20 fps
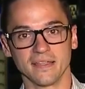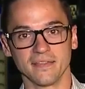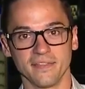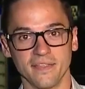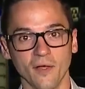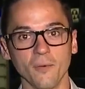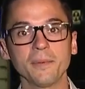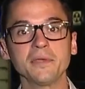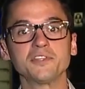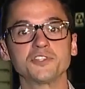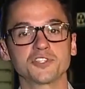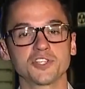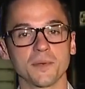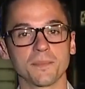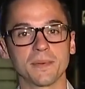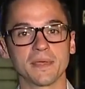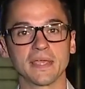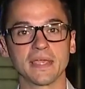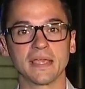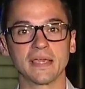they'll be
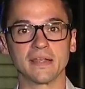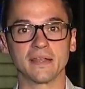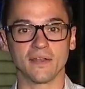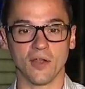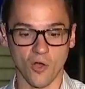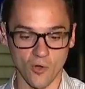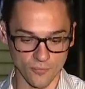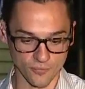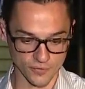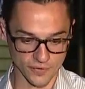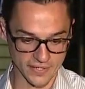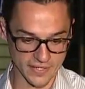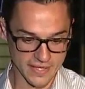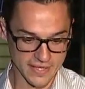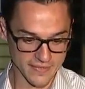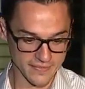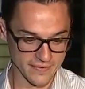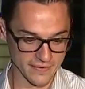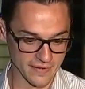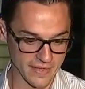chipping in and hopefully
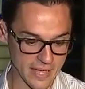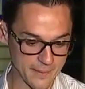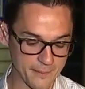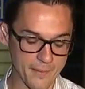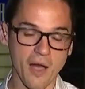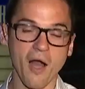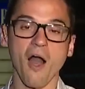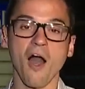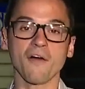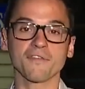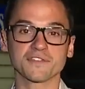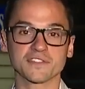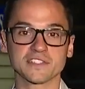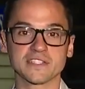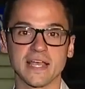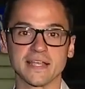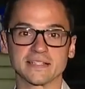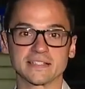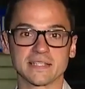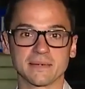that'll help
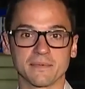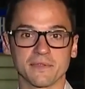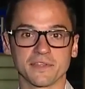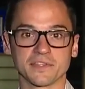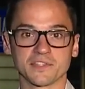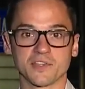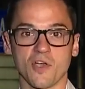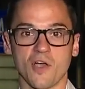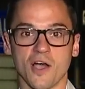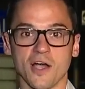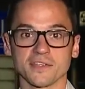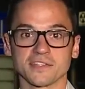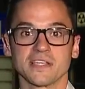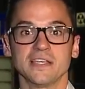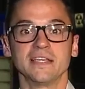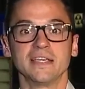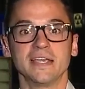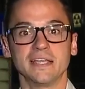offset some of this cost.